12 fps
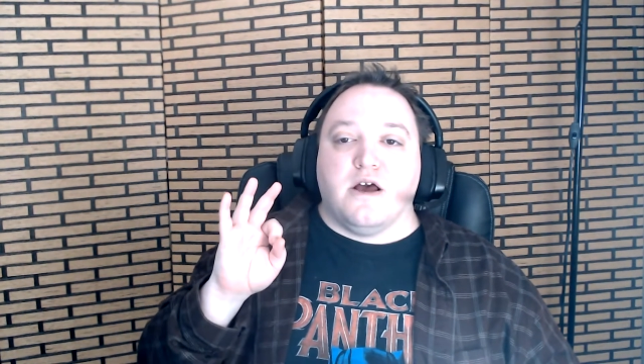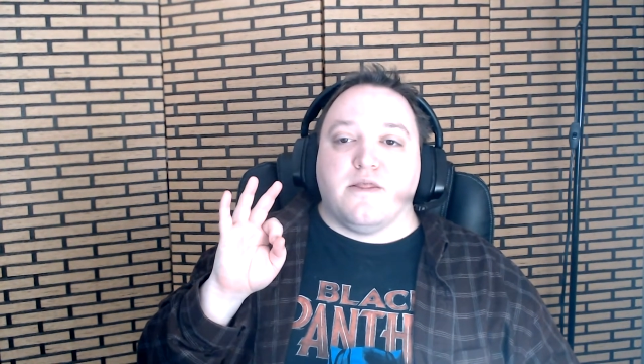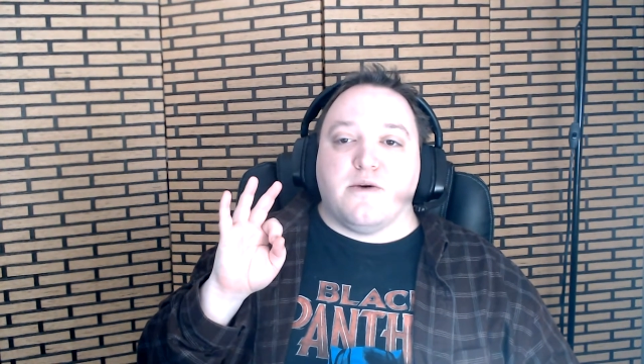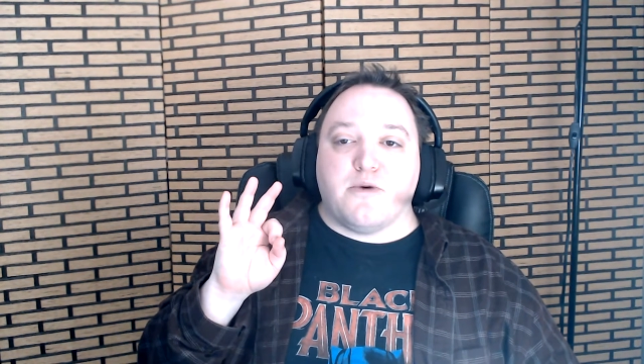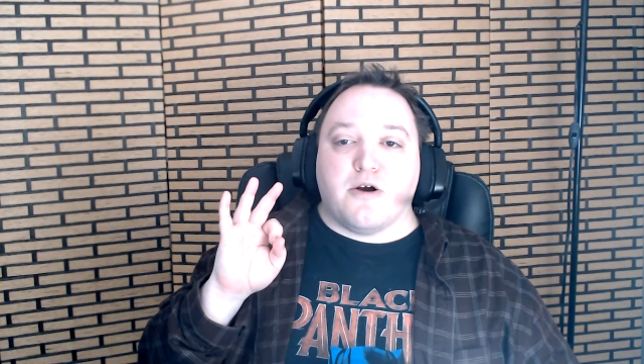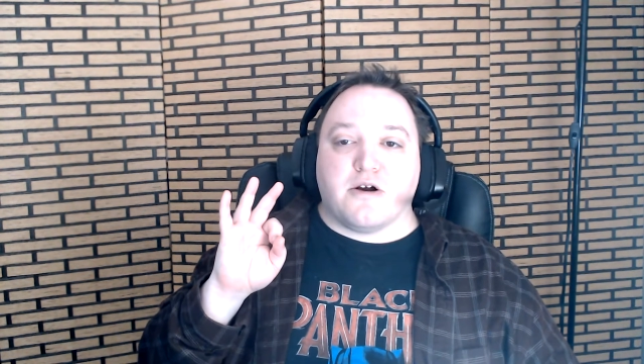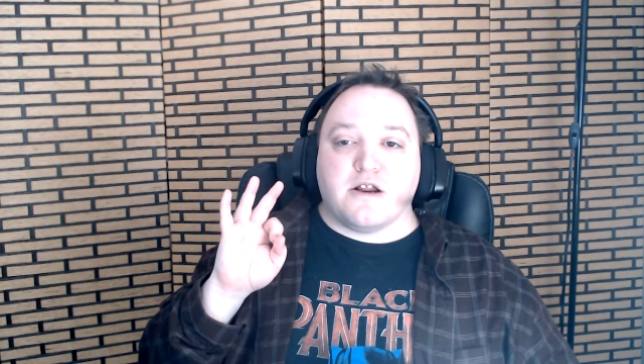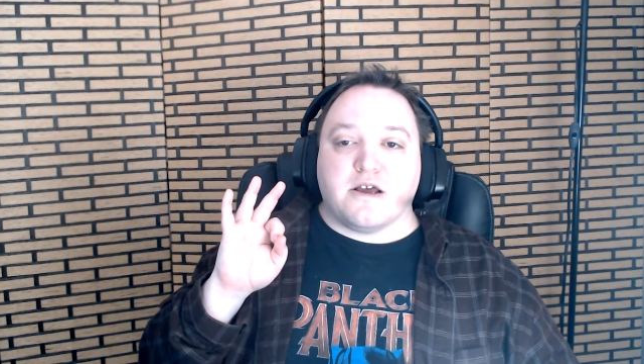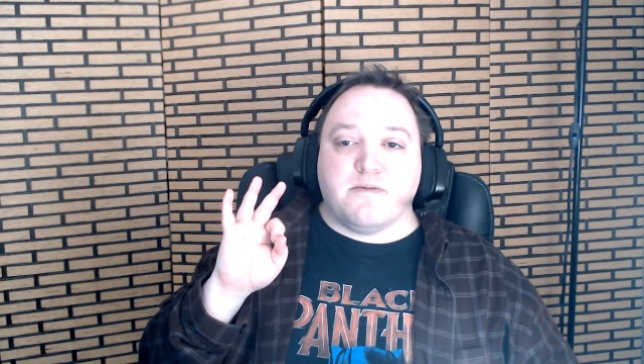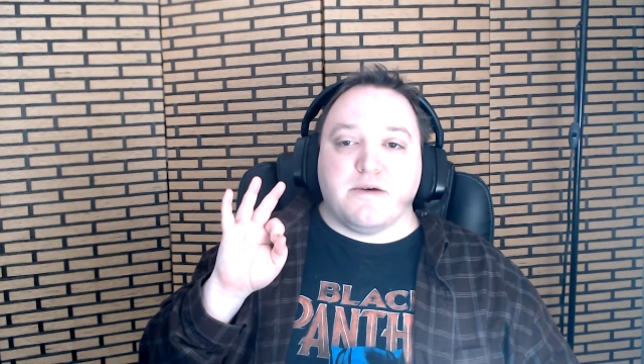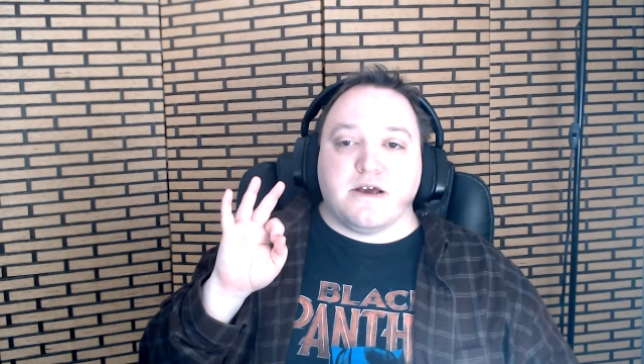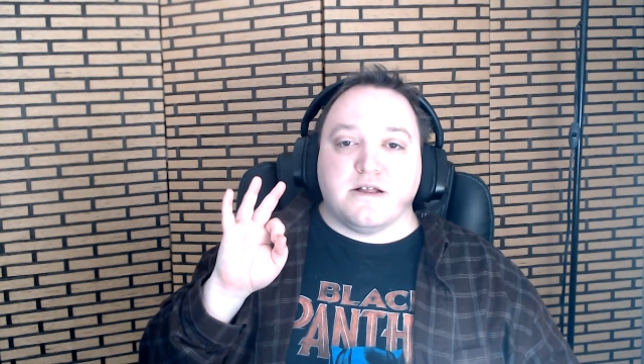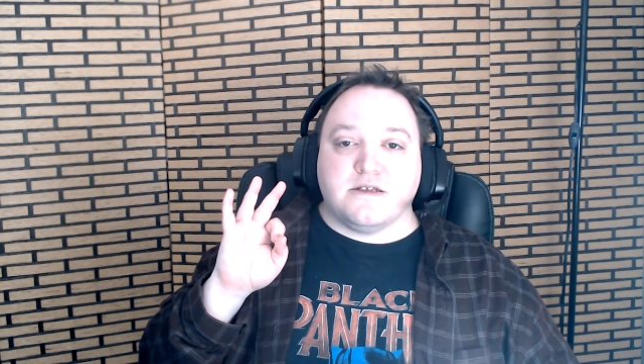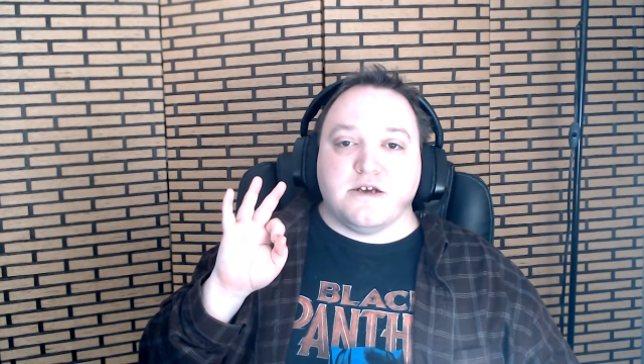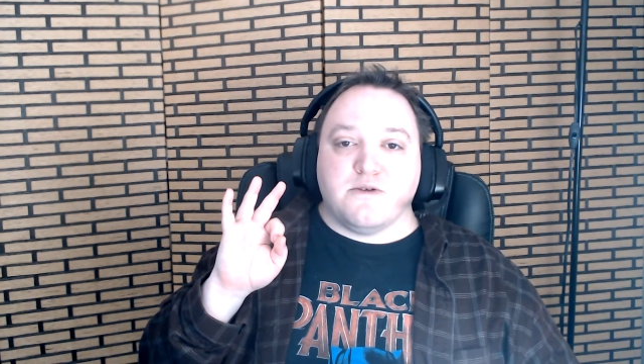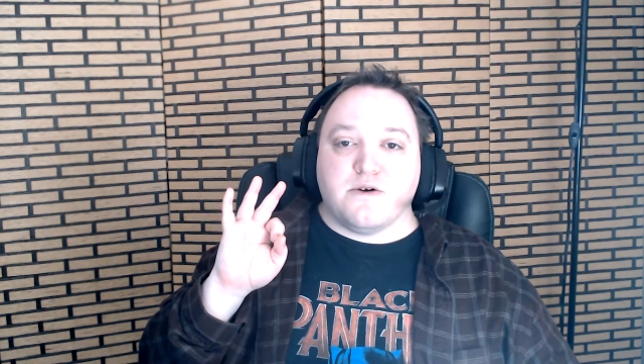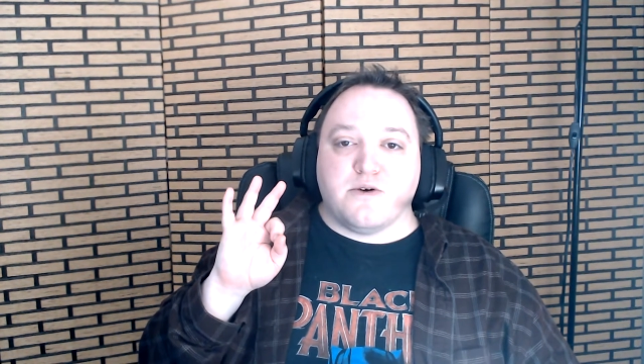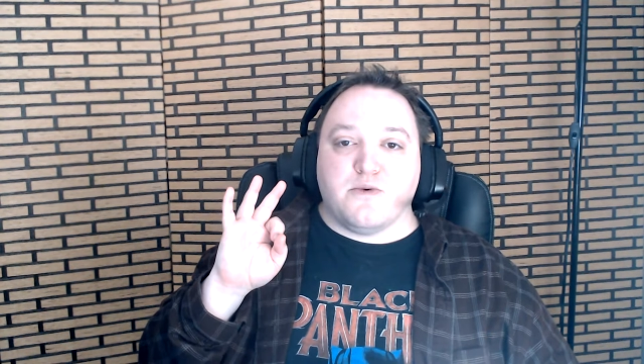that we are going to be
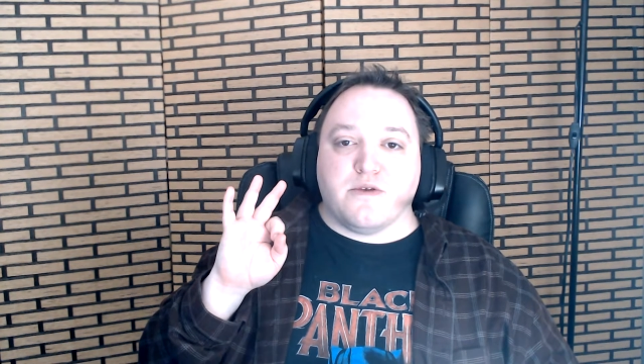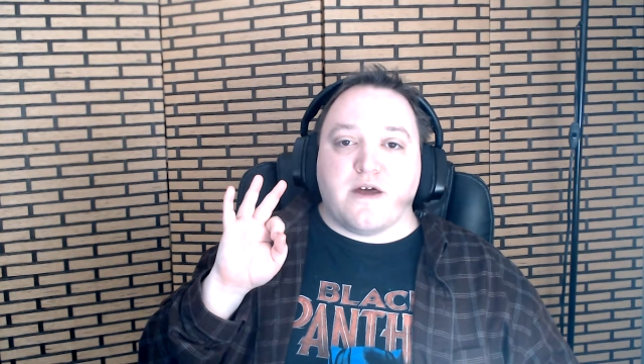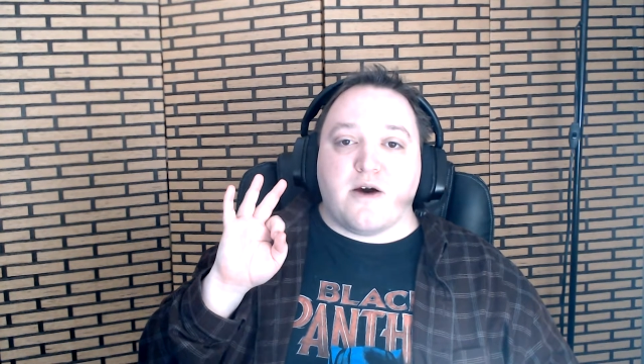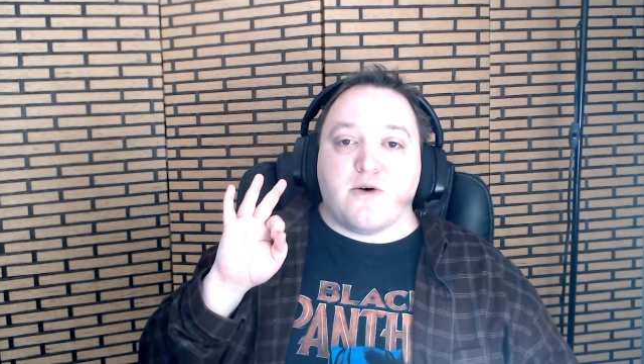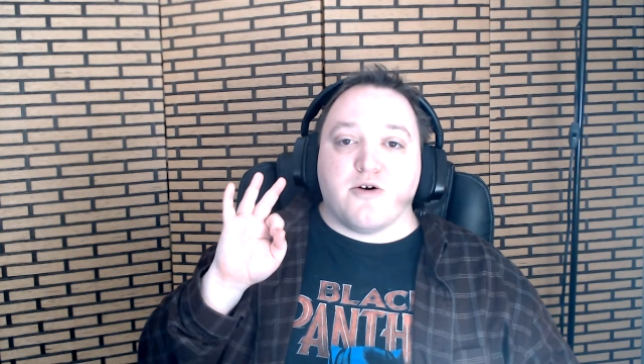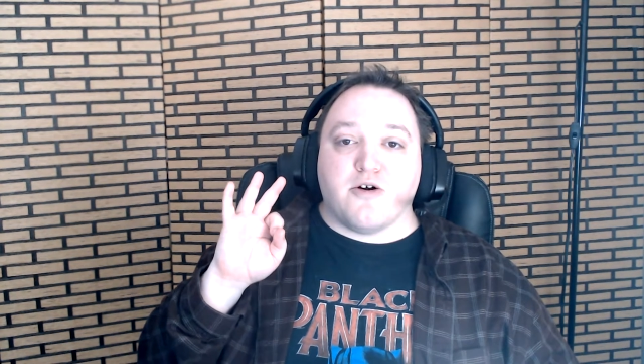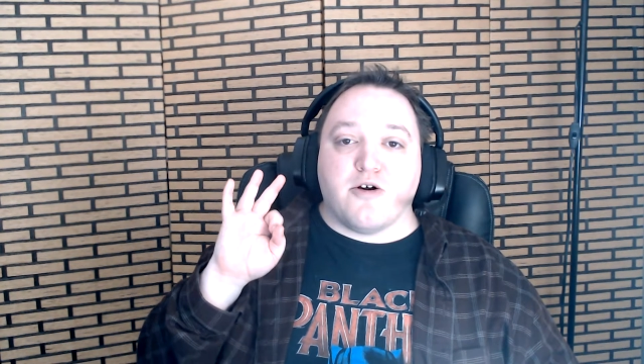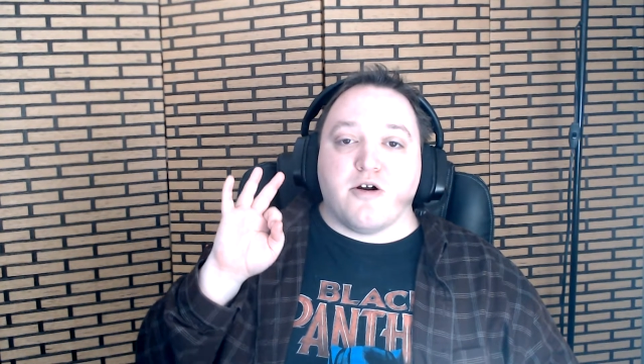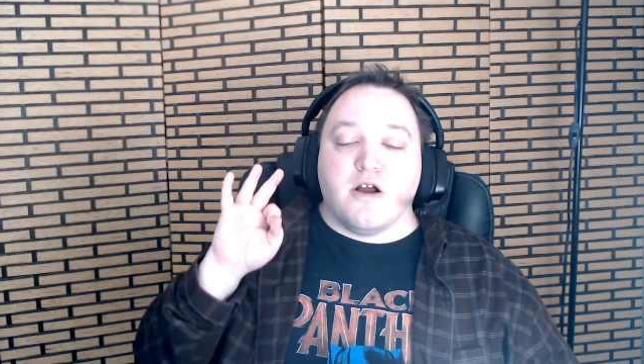continuing with our